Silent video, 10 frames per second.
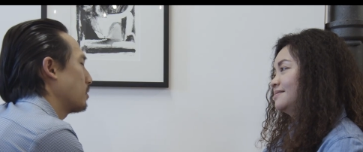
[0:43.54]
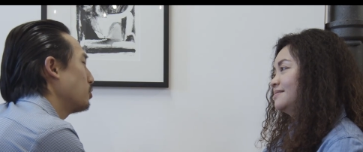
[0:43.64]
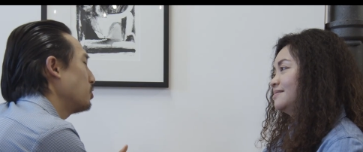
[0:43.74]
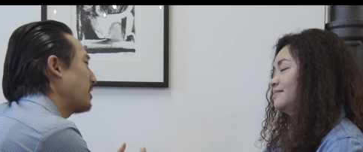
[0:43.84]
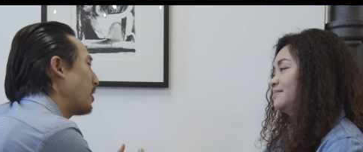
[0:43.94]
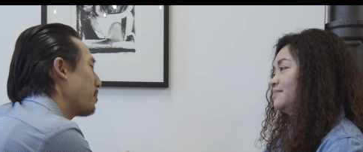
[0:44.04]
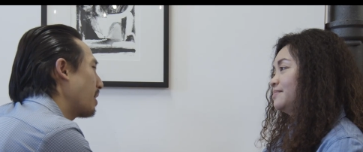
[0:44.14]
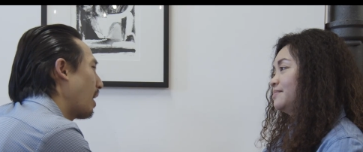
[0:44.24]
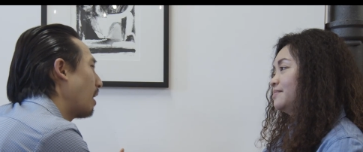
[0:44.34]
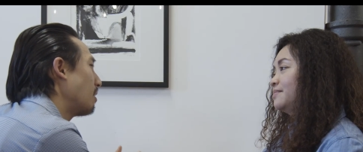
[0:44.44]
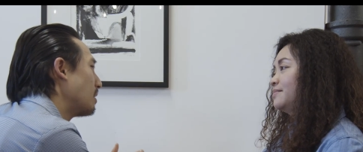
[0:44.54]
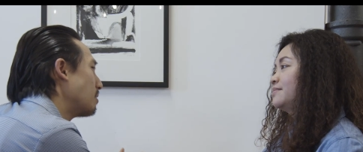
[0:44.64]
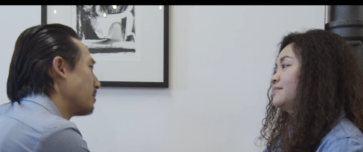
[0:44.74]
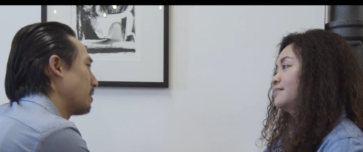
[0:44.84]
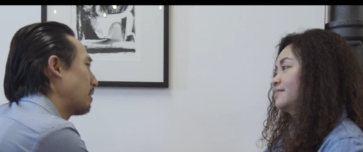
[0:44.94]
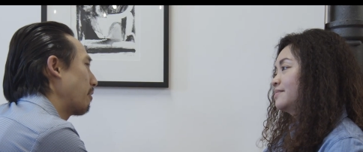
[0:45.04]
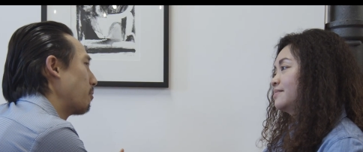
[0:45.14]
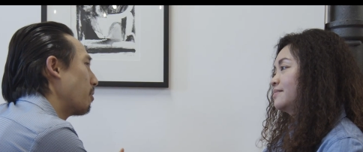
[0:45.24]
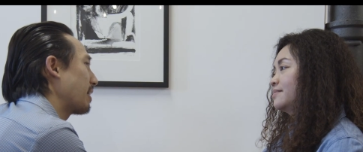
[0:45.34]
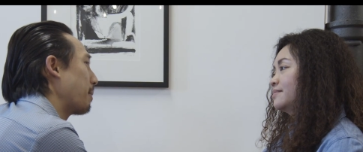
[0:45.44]
Speaker 1: Could you tell me how long you have
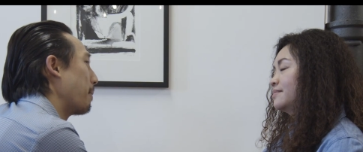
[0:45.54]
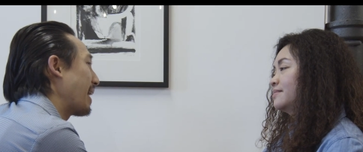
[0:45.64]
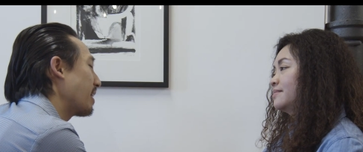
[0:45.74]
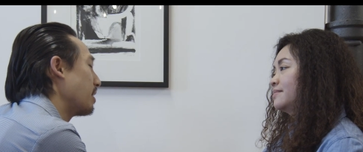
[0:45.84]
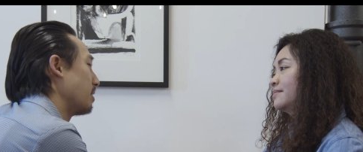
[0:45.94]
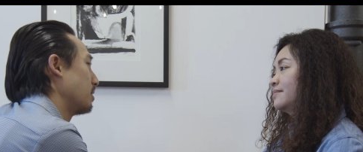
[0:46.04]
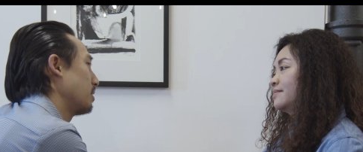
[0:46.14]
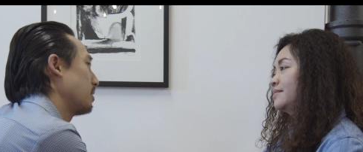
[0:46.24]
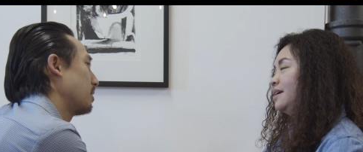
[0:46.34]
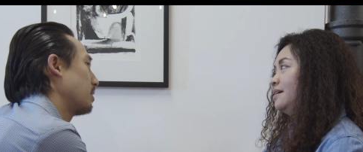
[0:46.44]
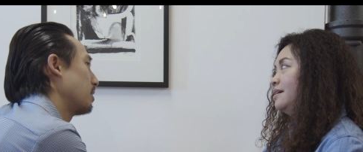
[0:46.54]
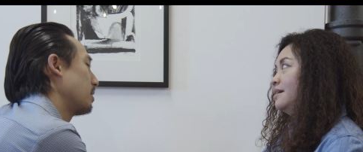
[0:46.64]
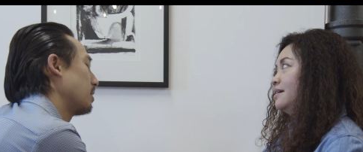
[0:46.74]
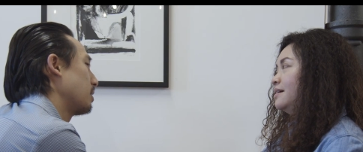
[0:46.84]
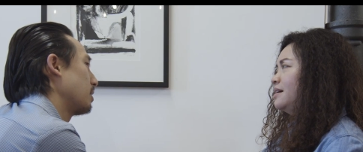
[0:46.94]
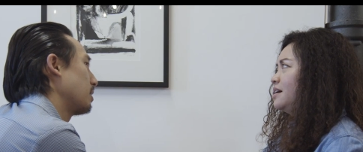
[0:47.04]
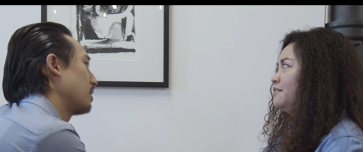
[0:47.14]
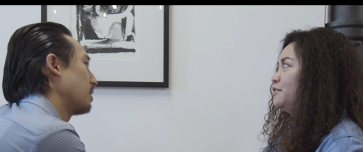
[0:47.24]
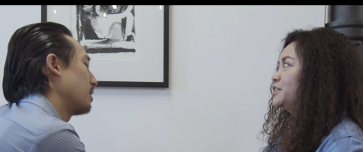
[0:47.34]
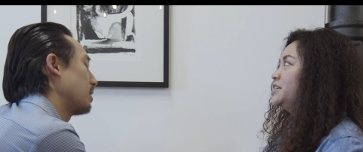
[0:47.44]
worked in banking?
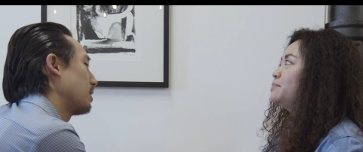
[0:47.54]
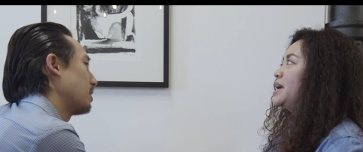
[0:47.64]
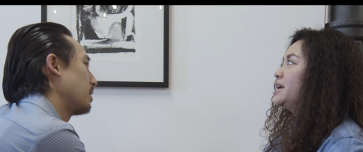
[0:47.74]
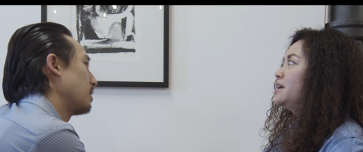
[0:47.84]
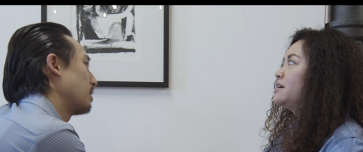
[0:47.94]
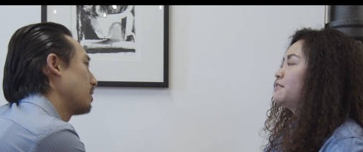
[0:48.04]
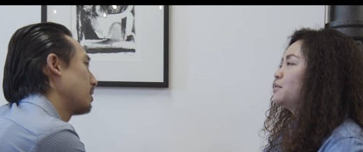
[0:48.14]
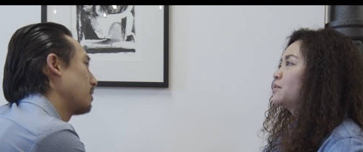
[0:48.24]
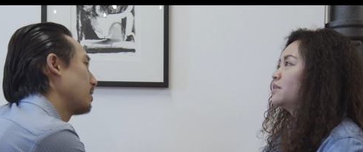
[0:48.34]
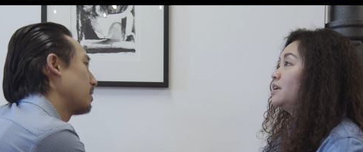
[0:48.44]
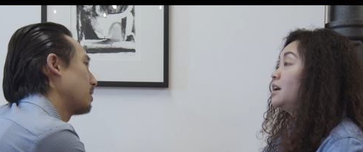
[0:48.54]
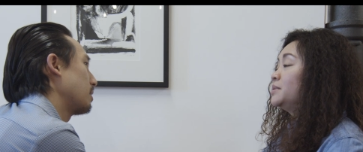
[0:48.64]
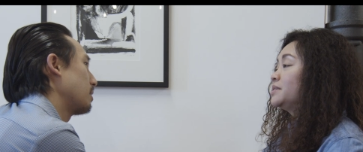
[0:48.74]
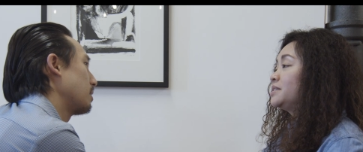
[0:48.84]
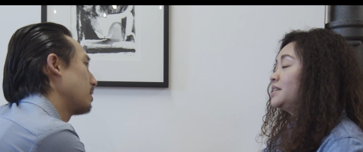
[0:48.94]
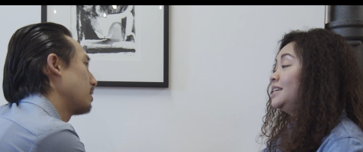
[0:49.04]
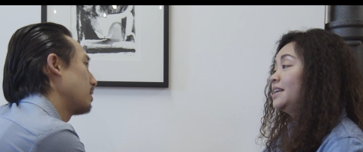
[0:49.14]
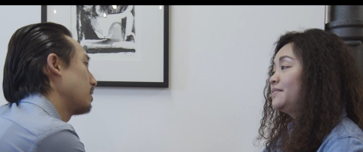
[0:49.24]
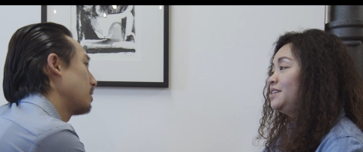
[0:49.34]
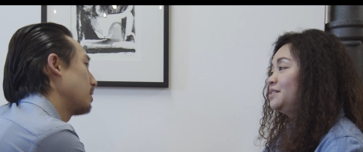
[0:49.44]
Speaker 2: I've worked in banking for almost
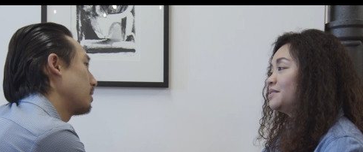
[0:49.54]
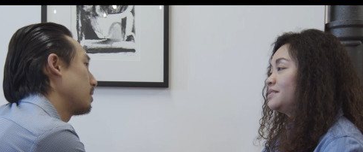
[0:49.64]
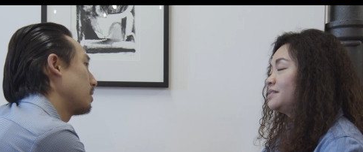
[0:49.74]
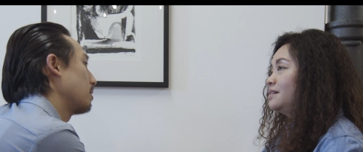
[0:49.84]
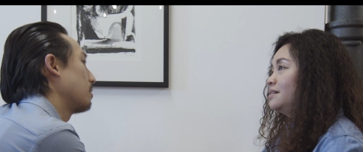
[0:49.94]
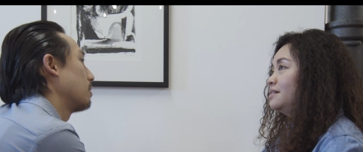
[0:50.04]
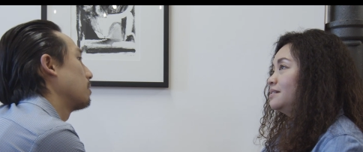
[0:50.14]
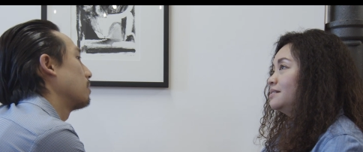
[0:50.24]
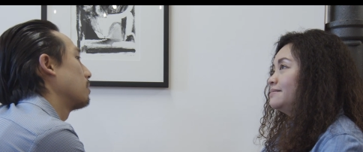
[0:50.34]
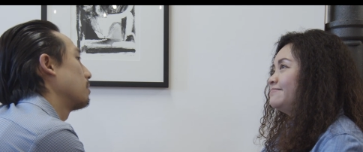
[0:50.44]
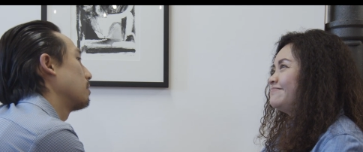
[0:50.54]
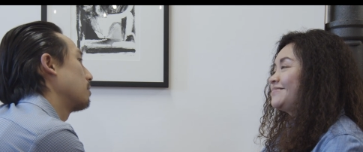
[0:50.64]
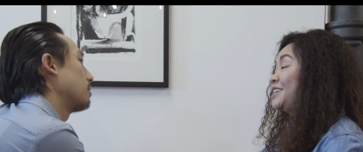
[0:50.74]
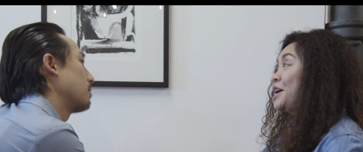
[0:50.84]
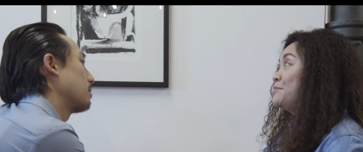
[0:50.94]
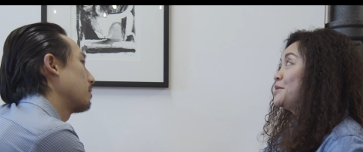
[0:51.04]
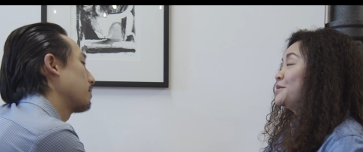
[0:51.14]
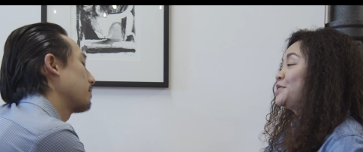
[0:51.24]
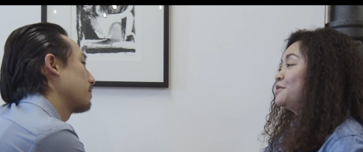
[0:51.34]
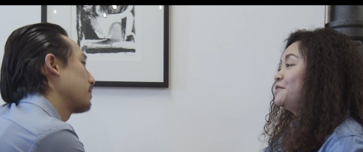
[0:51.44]
11 years. Time
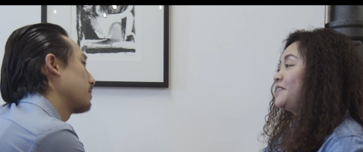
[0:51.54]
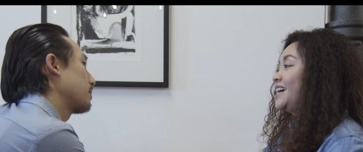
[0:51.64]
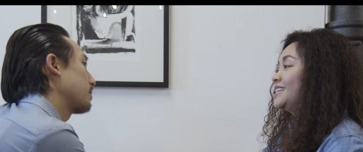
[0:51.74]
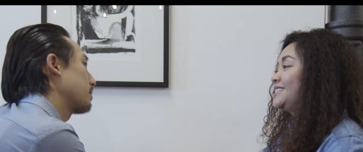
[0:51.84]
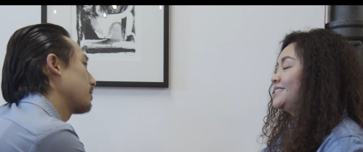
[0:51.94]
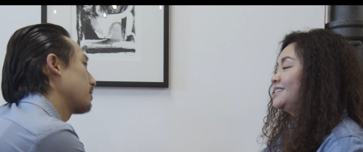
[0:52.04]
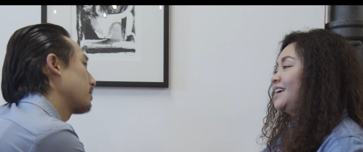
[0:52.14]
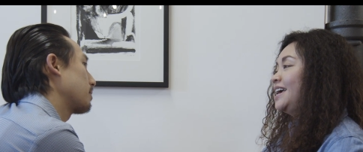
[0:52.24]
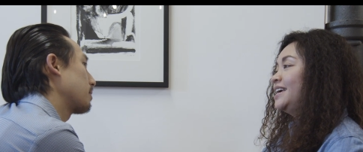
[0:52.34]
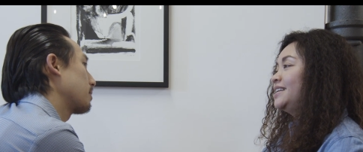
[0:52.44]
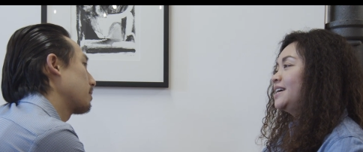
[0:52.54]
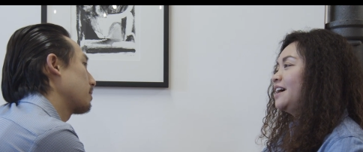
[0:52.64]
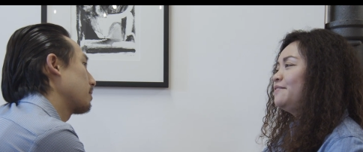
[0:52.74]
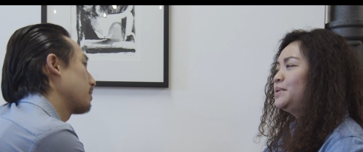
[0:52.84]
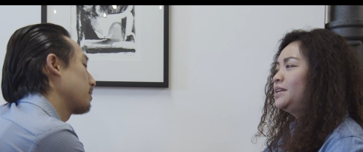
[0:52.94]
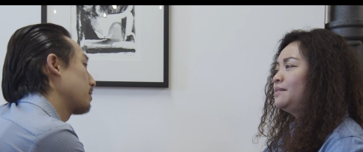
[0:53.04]
goes so fast, and I've been